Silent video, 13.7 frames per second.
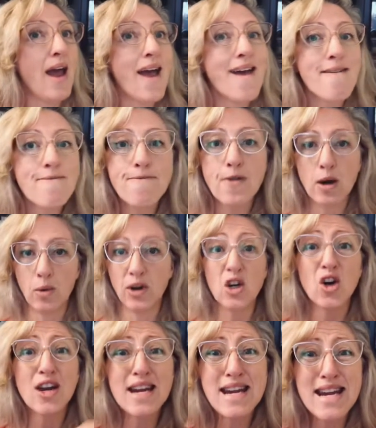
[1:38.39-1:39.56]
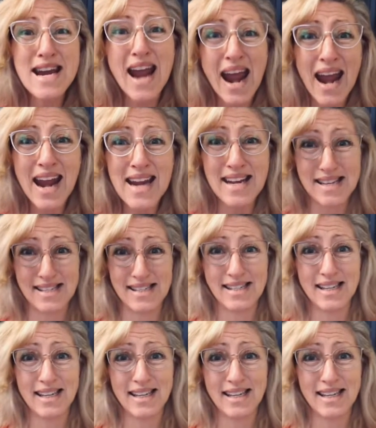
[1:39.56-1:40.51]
everyone, your EAs.